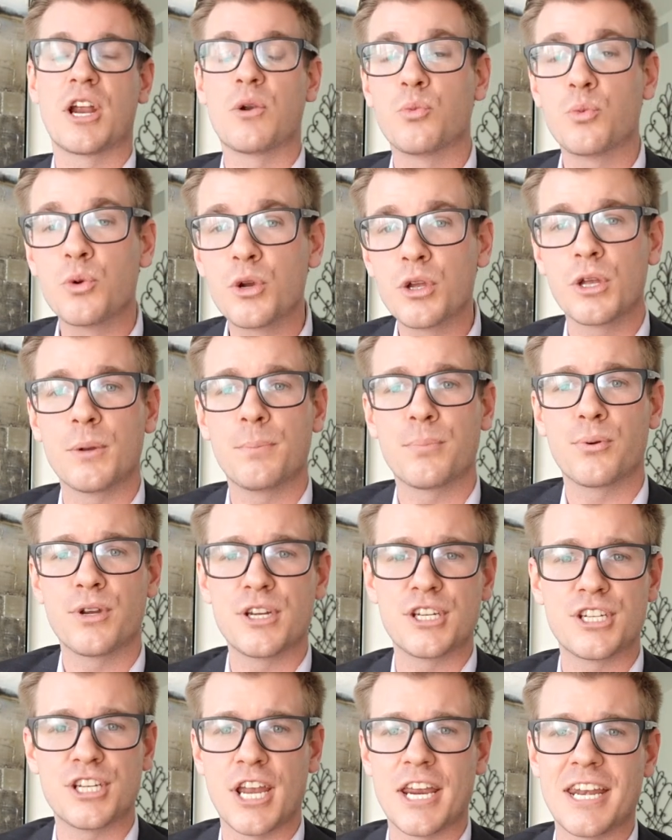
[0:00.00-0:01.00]
I really
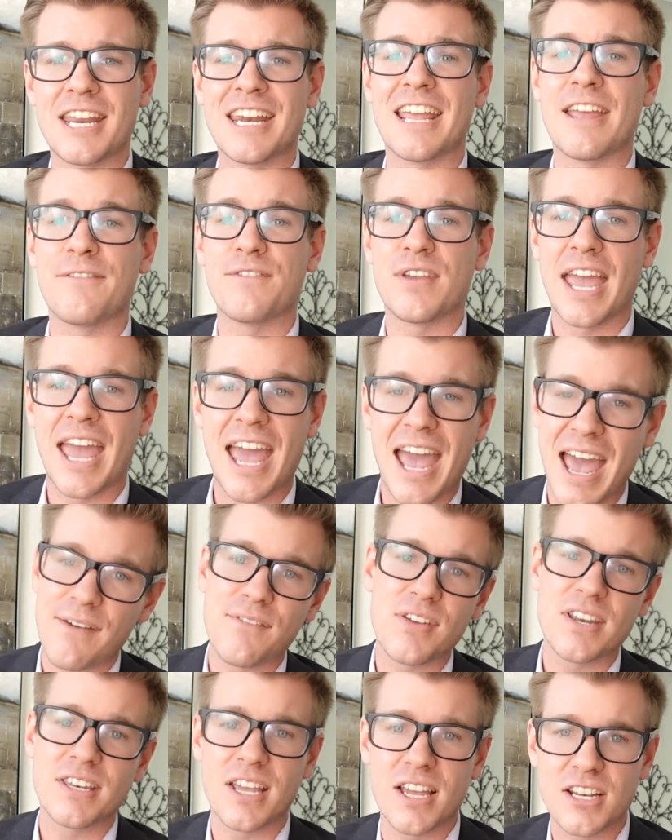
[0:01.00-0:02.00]
appreciate it. If you
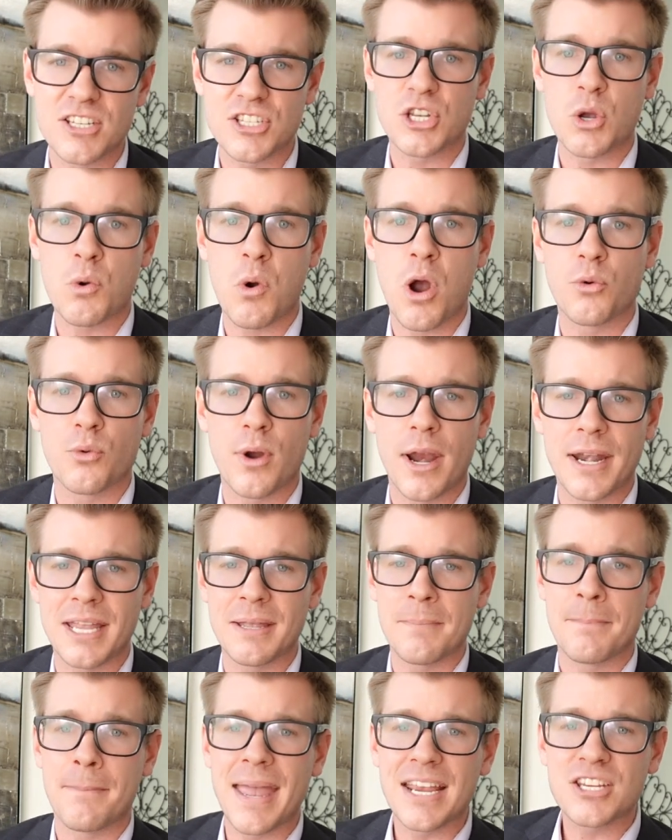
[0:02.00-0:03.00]
haven't done so
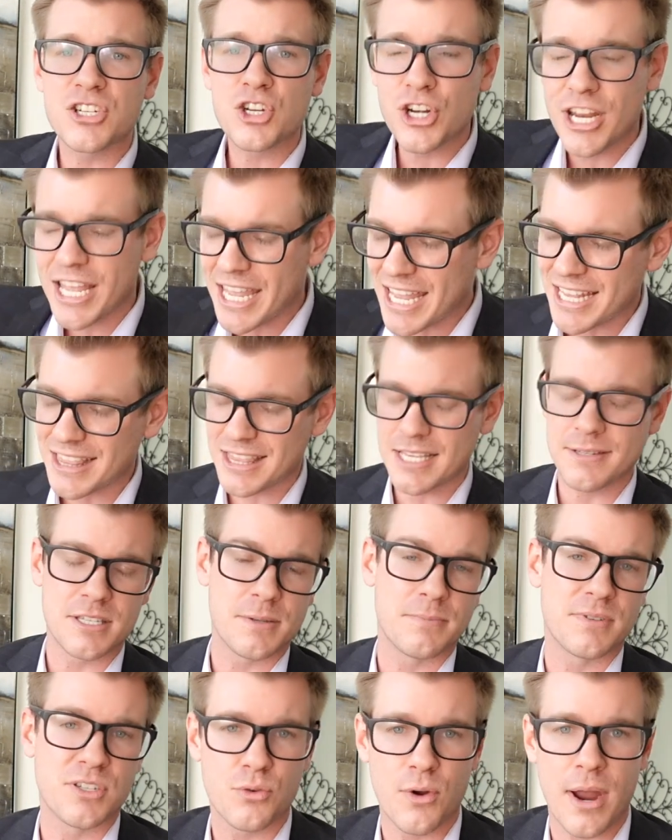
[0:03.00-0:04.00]
already, make sure to hit the
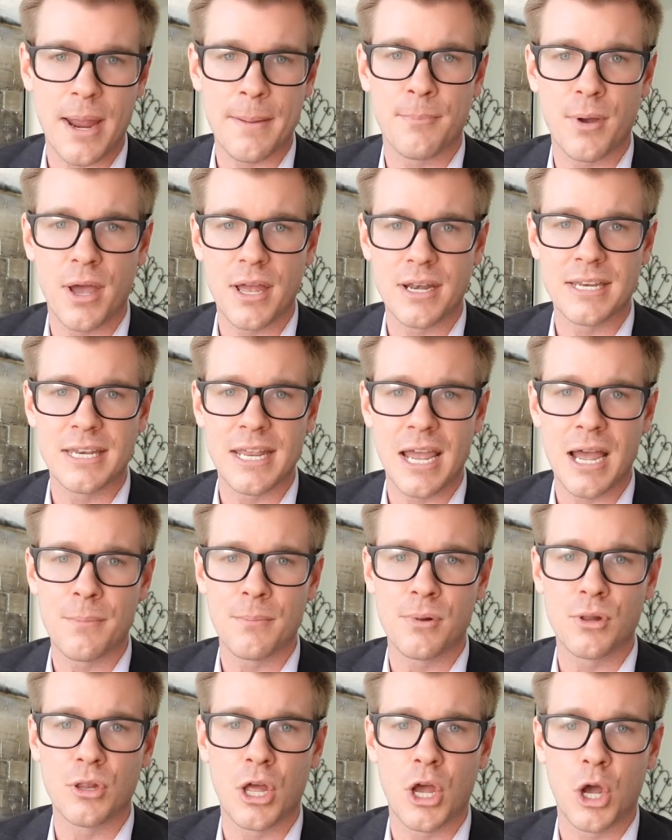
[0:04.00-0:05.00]
subscribe button
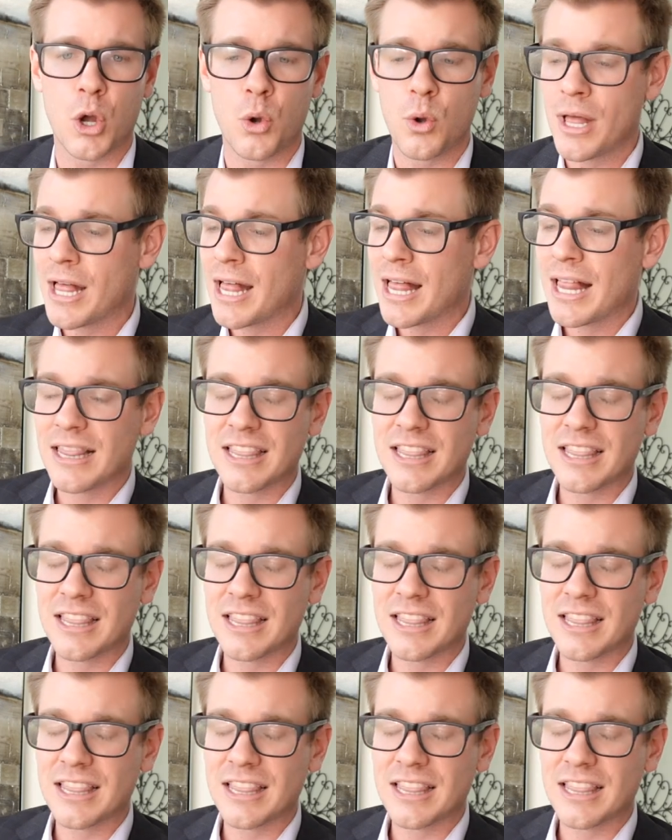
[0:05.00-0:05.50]
down below.